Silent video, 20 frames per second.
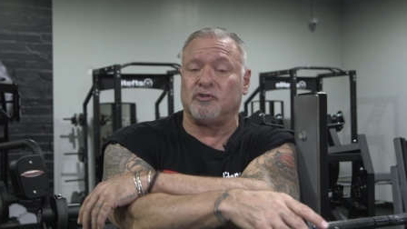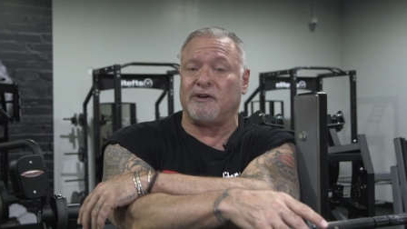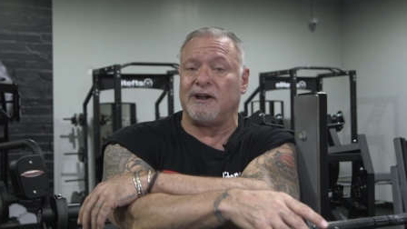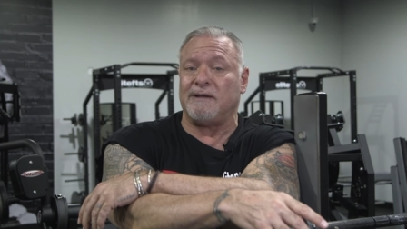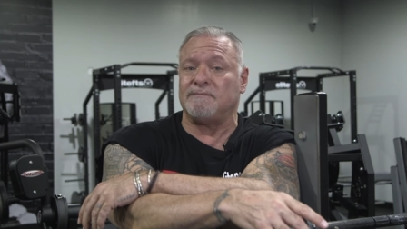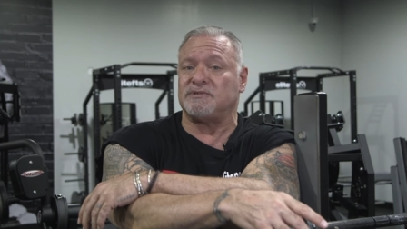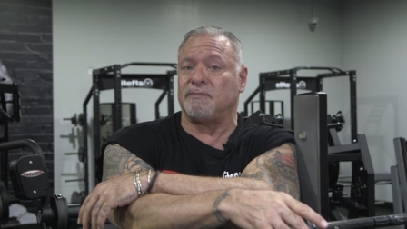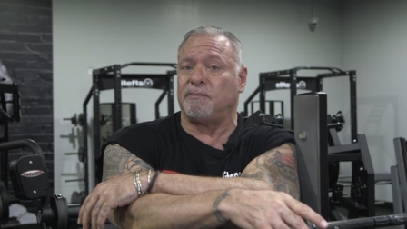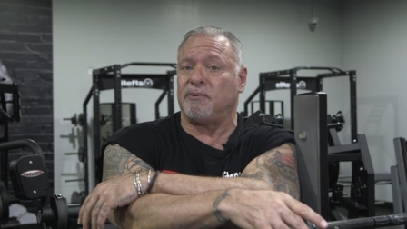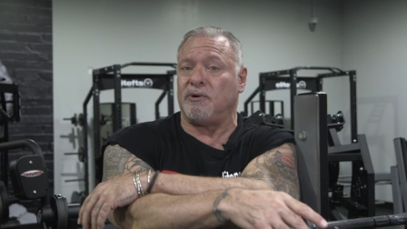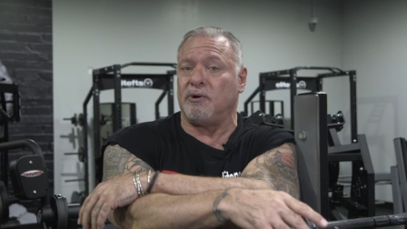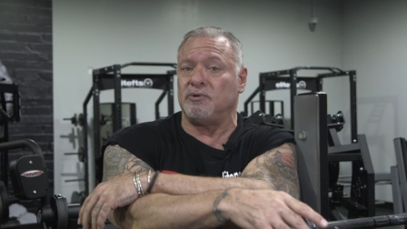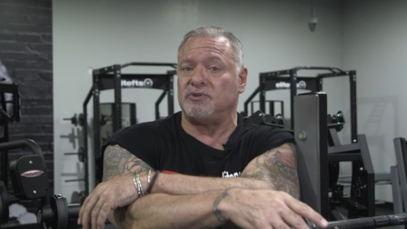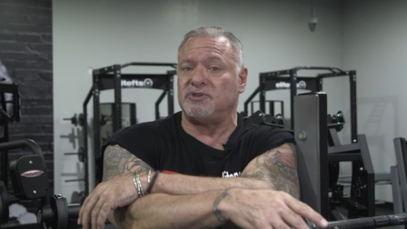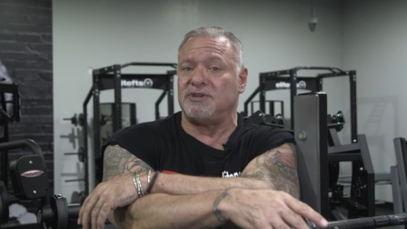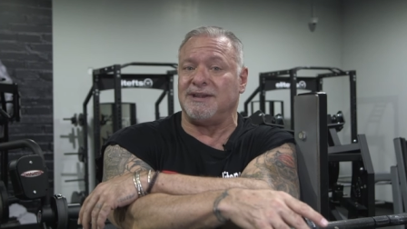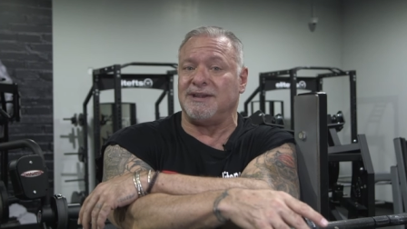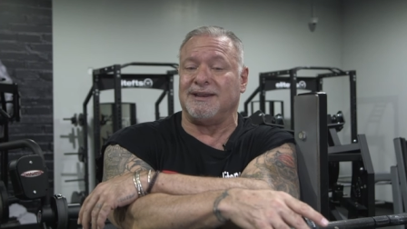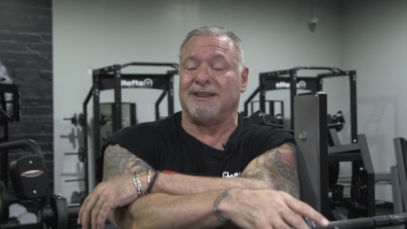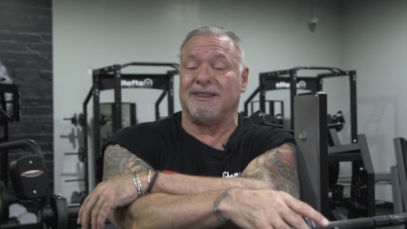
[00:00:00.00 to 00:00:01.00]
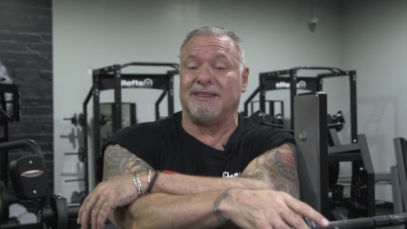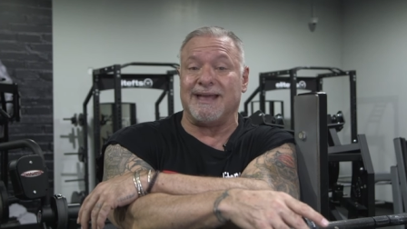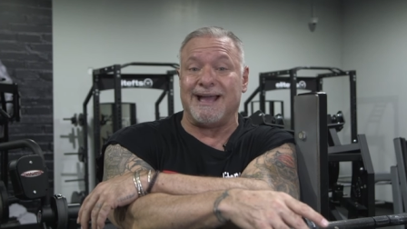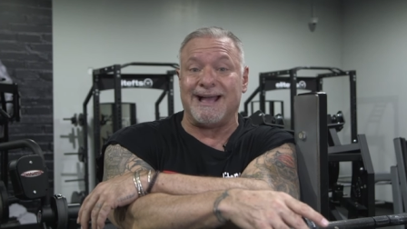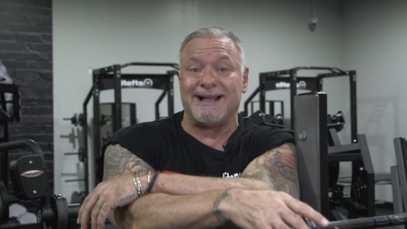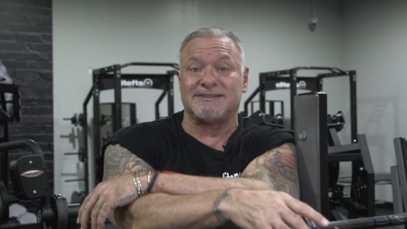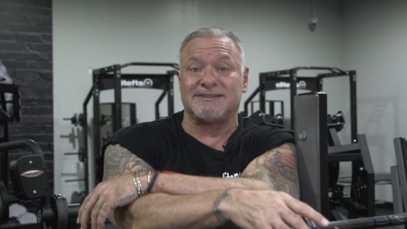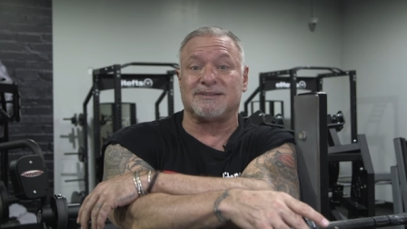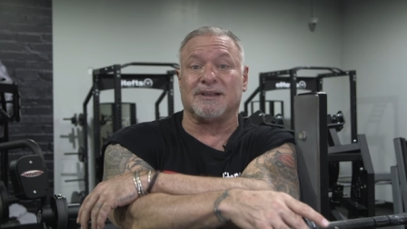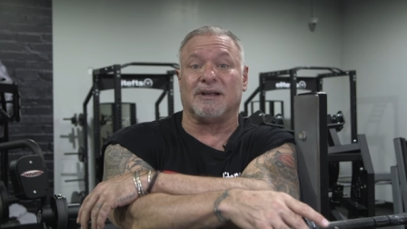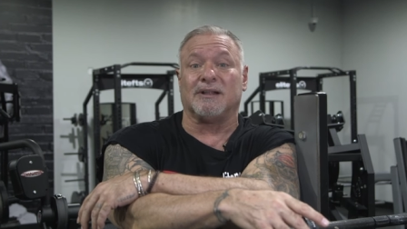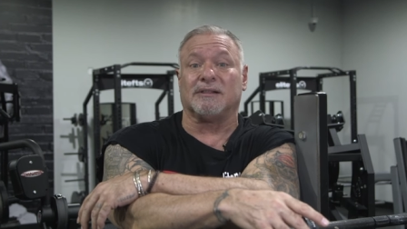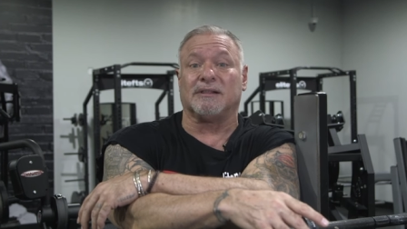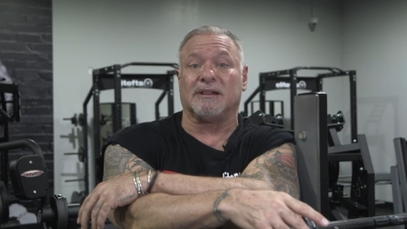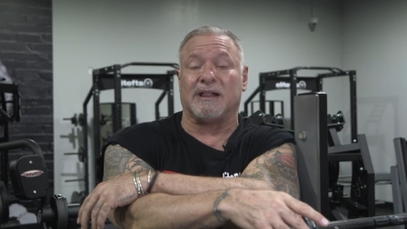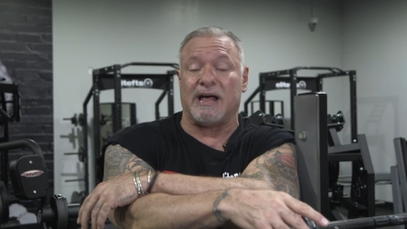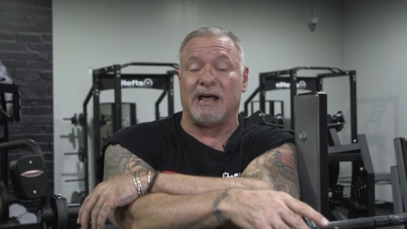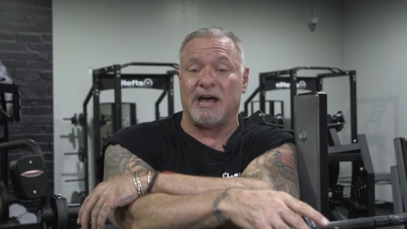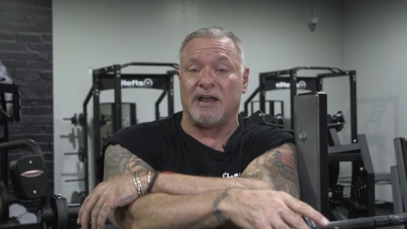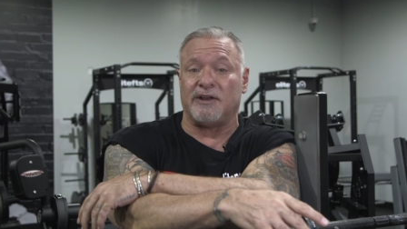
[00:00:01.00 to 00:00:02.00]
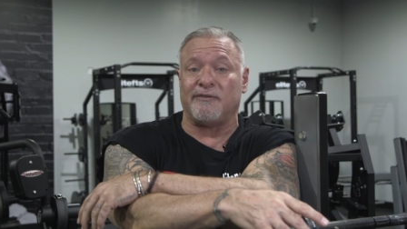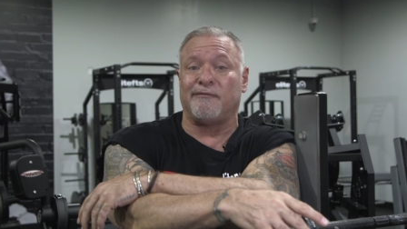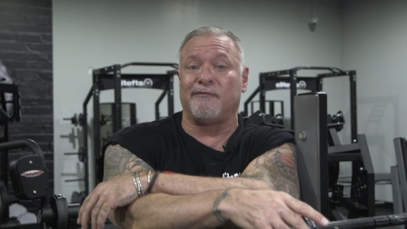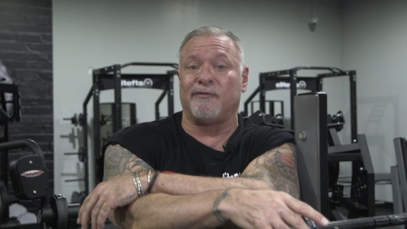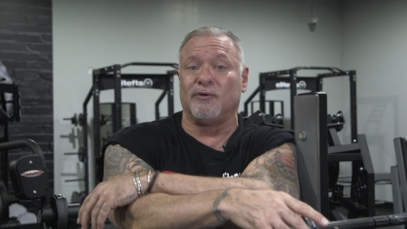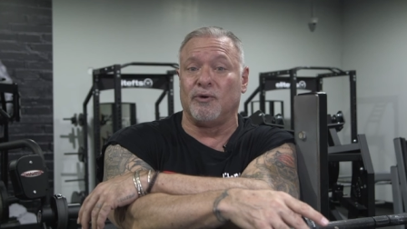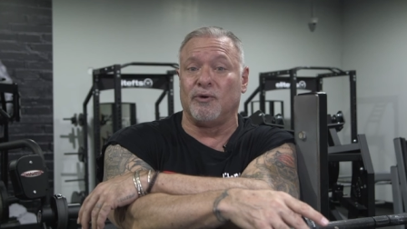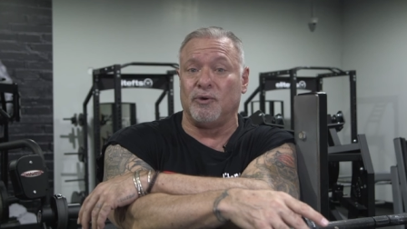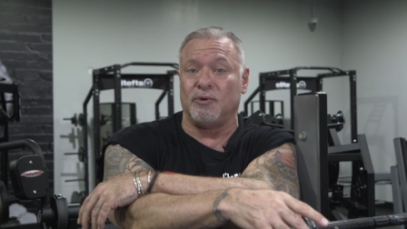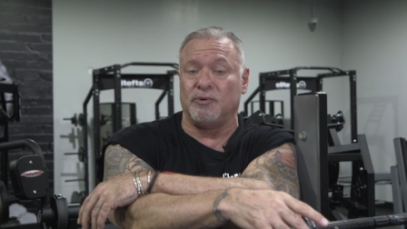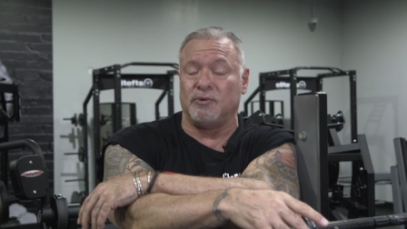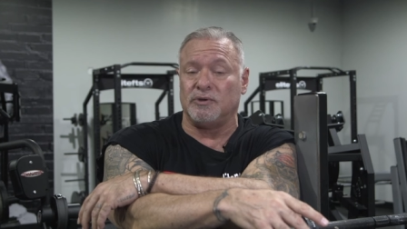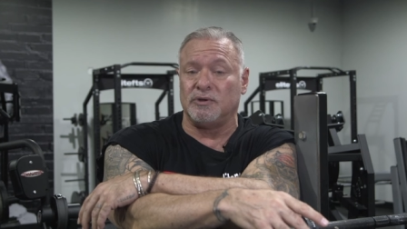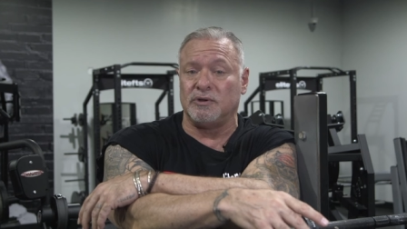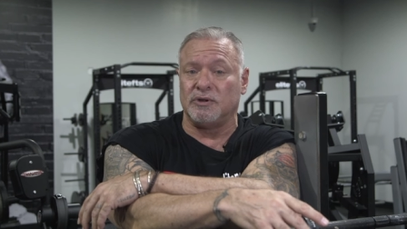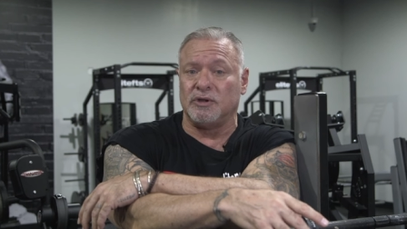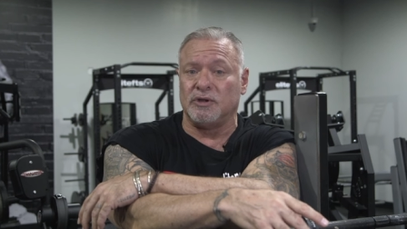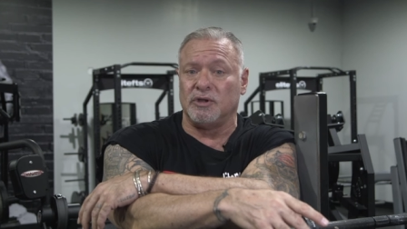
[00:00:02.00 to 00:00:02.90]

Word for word: grams of protein. That's a lot of food.